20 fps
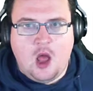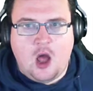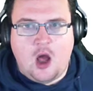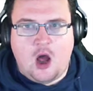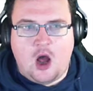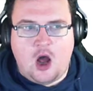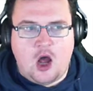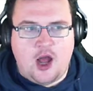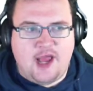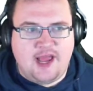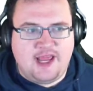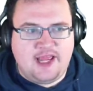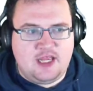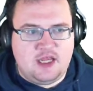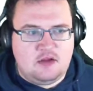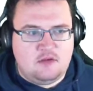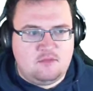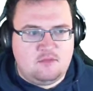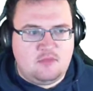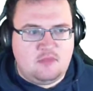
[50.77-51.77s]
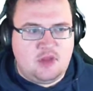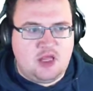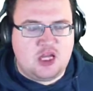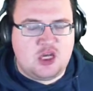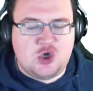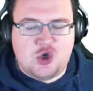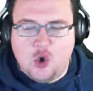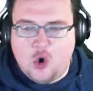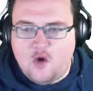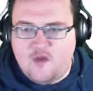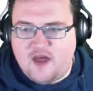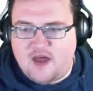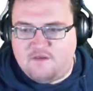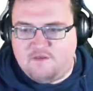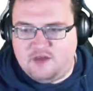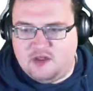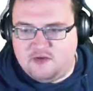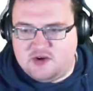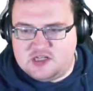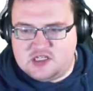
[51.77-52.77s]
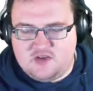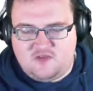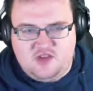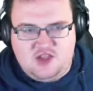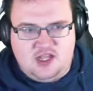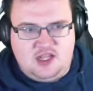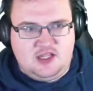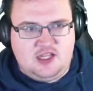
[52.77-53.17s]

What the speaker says: I ignore that for the rest of the year.